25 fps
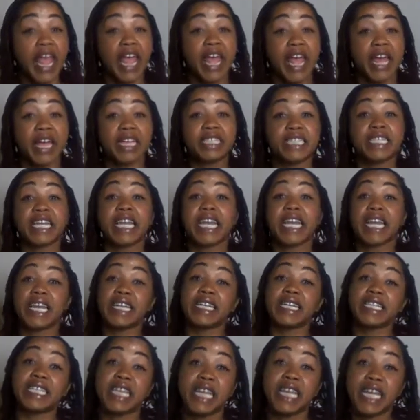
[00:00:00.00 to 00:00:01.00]
and
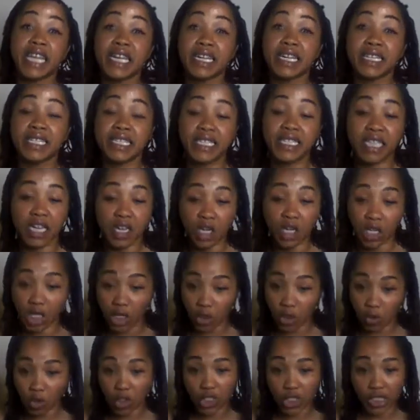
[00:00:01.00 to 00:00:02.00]
endings,
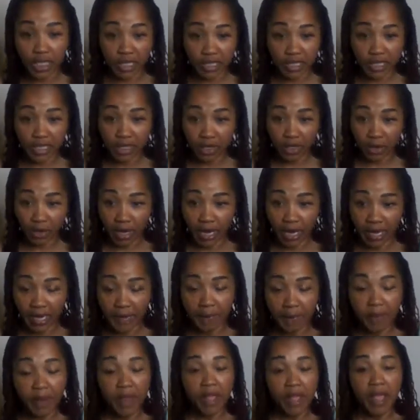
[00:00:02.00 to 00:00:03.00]
conclusions,
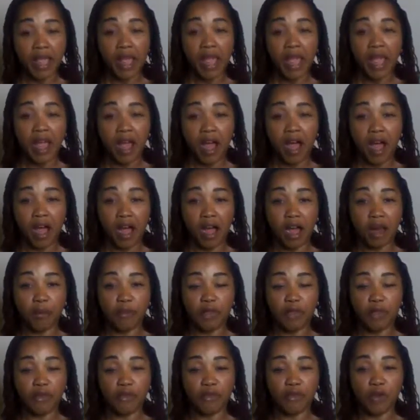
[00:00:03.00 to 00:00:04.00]
okay?
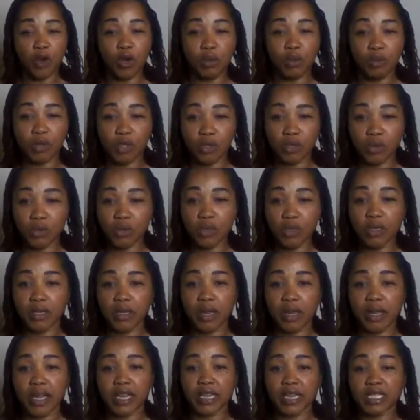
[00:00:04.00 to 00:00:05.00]
The full
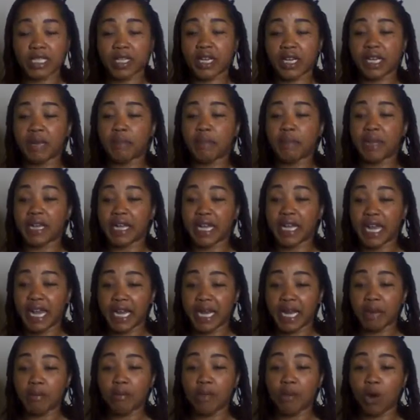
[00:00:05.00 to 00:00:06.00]
moon is going to be
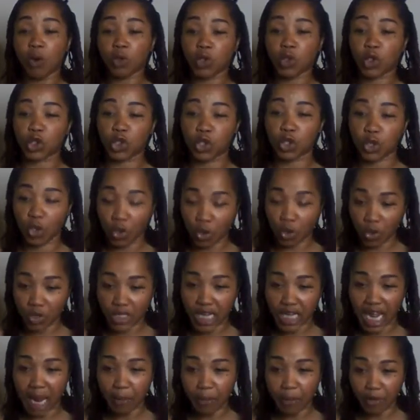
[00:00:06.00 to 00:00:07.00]
an emotional
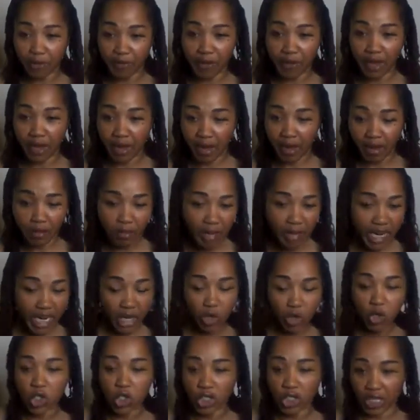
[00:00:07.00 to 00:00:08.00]
type of
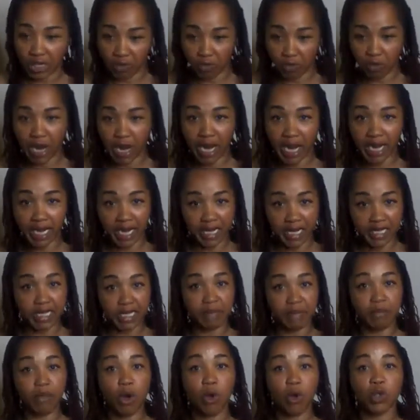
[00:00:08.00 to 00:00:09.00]
energy, right?
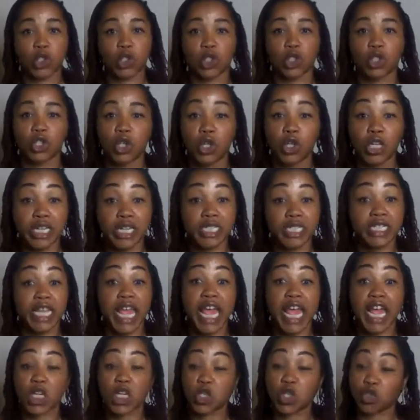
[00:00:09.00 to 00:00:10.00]
It's emotional,
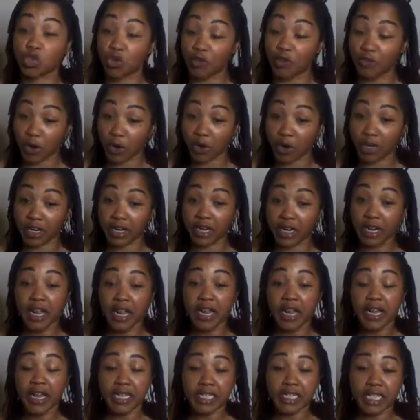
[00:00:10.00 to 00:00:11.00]
it's extroverted.
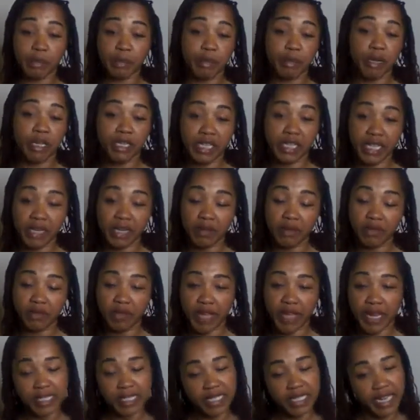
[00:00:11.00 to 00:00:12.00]
Typically,
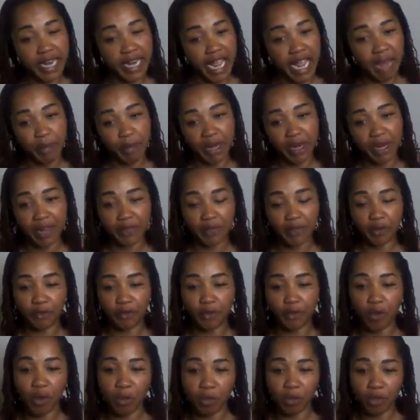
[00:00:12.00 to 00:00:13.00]
things that happen at the
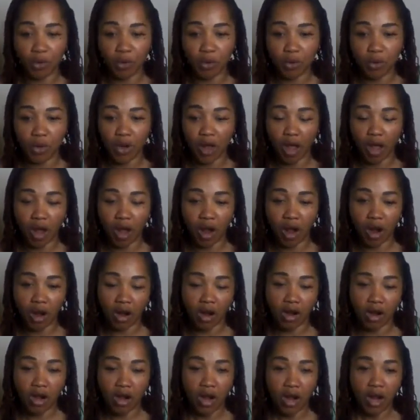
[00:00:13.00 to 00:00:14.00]
full moon
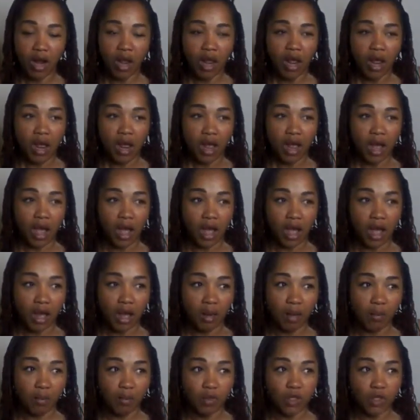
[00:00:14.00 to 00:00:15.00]
are
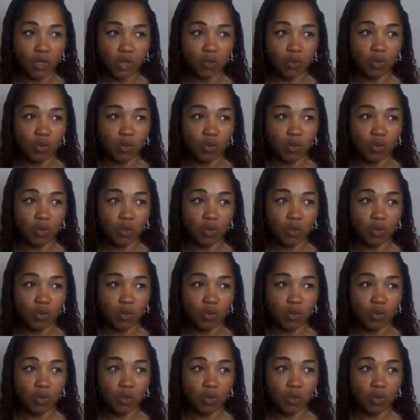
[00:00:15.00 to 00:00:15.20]
a